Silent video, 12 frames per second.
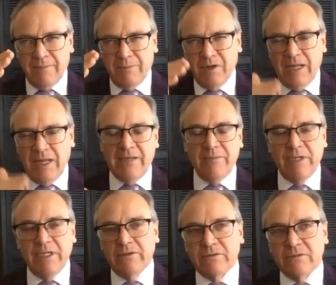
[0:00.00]
About 80
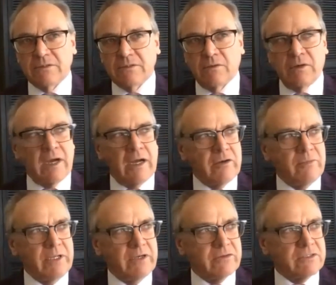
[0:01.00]
meters or
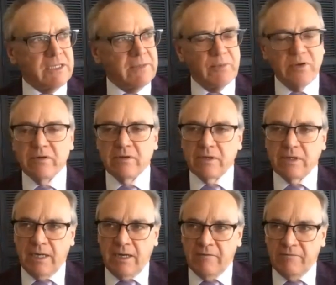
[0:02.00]
100 meters deeper,
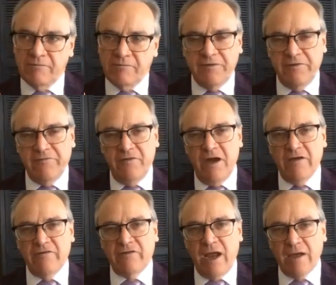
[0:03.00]

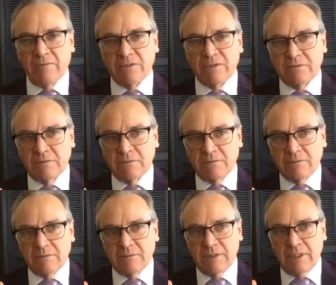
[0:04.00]
55 grams.
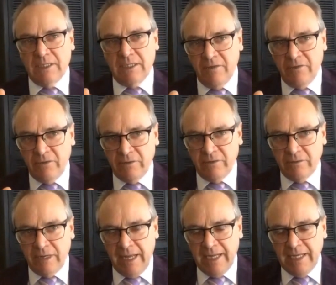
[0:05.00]
Another
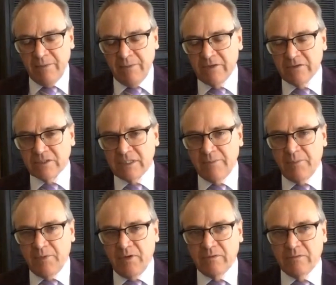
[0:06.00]
80 meters
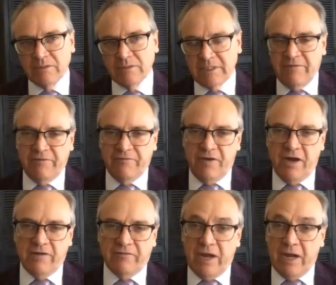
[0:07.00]
deeper,
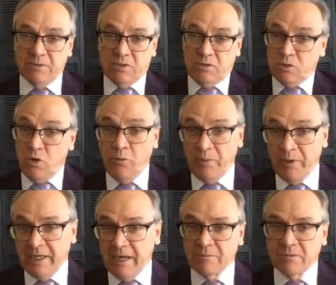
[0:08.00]
75 grams. So it's
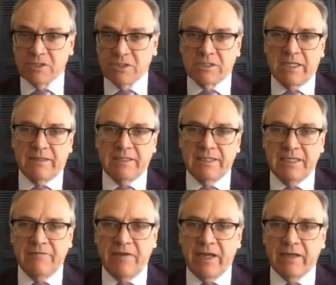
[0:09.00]
opening up just like the
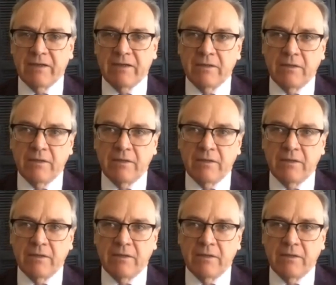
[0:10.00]
D vein.